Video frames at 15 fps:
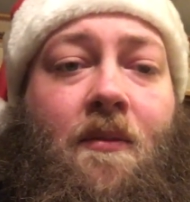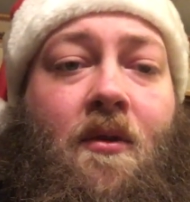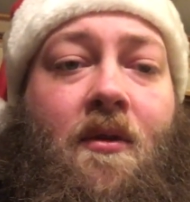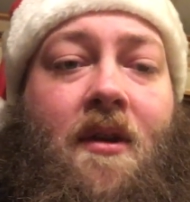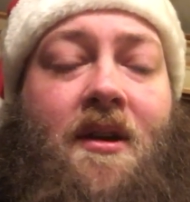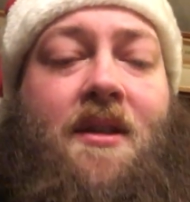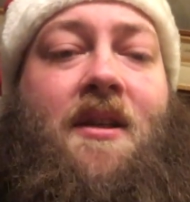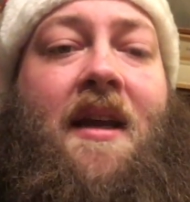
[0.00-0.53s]

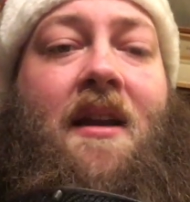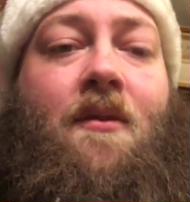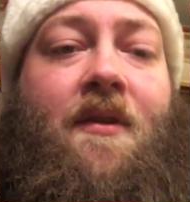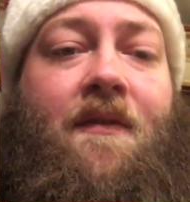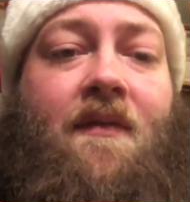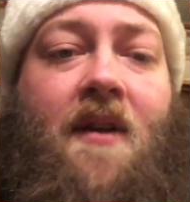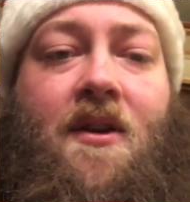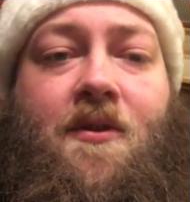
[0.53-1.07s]
more, just kind of
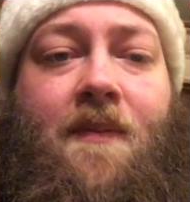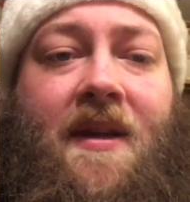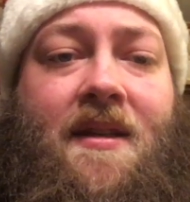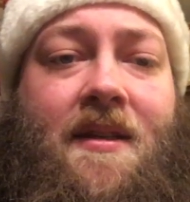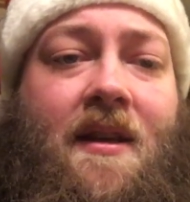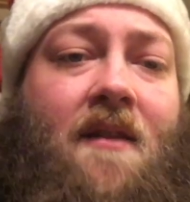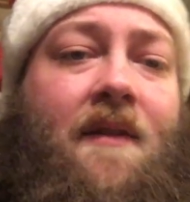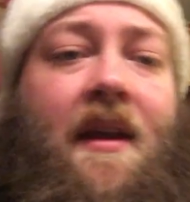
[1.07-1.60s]
refresh
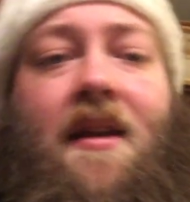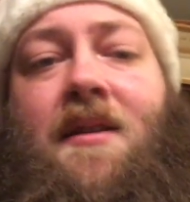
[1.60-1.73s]
myself.